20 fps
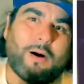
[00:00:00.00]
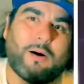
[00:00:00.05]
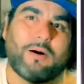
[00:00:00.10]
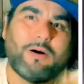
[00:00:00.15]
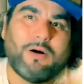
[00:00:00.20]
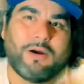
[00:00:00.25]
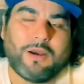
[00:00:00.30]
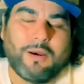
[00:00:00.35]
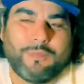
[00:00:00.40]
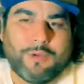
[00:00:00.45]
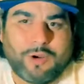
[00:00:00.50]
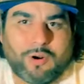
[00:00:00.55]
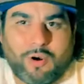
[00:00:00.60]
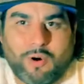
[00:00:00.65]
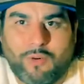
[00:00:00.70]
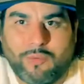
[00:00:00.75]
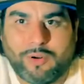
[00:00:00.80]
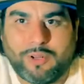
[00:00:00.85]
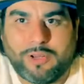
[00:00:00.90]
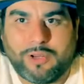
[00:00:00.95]
hook up your
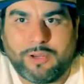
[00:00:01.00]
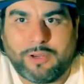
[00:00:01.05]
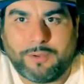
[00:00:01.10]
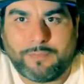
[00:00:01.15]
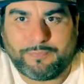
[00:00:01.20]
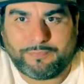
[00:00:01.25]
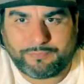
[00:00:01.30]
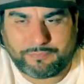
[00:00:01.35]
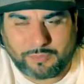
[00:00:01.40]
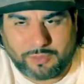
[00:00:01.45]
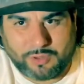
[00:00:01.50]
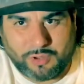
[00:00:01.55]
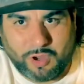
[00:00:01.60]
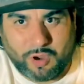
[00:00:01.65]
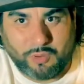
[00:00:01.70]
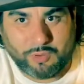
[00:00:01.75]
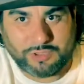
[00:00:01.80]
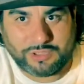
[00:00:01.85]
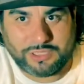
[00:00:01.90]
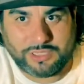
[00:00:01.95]
own the
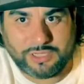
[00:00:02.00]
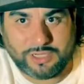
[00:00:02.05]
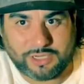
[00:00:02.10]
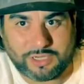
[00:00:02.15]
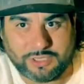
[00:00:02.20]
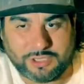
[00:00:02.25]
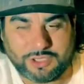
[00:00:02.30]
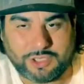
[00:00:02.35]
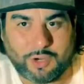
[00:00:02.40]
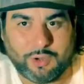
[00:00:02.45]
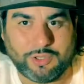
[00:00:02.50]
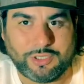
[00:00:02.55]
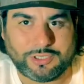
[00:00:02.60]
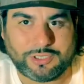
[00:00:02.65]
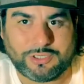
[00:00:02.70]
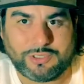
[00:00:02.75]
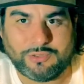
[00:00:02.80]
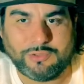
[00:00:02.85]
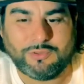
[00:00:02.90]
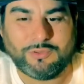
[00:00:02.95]
OG controllers
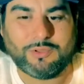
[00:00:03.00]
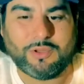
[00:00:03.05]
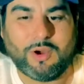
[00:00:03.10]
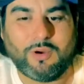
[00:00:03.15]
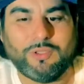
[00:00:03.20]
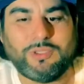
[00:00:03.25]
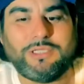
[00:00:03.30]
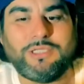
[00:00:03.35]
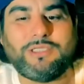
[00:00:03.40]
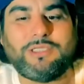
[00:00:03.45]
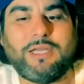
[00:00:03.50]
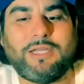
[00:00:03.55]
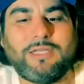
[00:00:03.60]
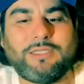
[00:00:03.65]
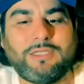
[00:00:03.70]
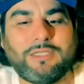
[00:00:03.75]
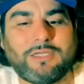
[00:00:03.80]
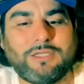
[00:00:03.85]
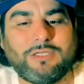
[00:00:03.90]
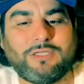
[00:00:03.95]
too, the OG
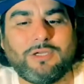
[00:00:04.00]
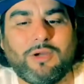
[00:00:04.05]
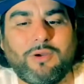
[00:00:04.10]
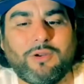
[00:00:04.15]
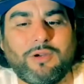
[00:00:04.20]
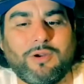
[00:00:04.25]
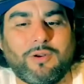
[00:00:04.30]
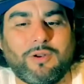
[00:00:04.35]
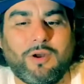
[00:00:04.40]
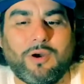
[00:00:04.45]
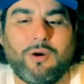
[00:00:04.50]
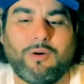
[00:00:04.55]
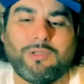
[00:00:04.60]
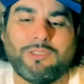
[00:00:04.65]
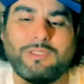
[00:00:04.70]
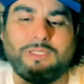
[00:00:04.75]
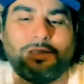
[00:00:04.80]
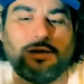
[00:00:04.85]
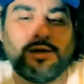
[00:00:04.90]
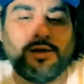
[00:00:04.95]
Genesis controller or the
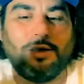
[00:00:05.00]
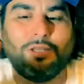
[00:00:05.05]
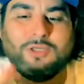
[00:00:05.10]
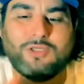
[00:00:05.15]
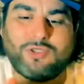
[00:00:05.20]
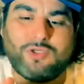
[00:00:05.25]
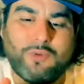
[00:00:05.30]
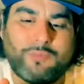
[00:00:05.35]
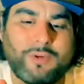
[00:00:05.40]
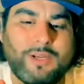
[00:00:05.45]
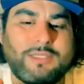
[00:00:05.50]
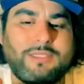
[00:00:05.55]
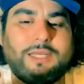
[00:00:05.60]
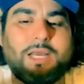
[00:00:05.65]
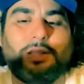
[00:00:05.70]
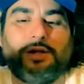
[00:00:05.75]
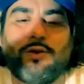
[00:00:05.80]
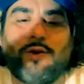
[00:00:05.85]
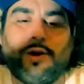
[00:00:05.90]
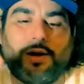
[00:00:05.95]
OG Super
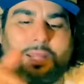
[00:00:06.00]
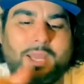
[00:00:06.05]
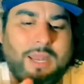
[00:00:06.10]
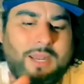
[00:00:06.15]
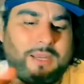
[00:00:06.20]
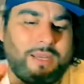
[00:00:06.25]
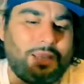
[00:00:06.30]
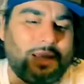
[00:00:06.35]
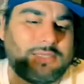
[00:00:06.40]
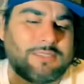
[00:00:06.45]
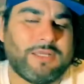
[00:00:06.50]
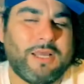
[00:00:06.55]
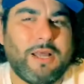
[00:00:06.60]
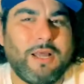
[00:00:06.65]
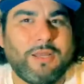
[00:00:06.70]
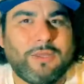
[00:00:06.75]
Nintendo or the NES.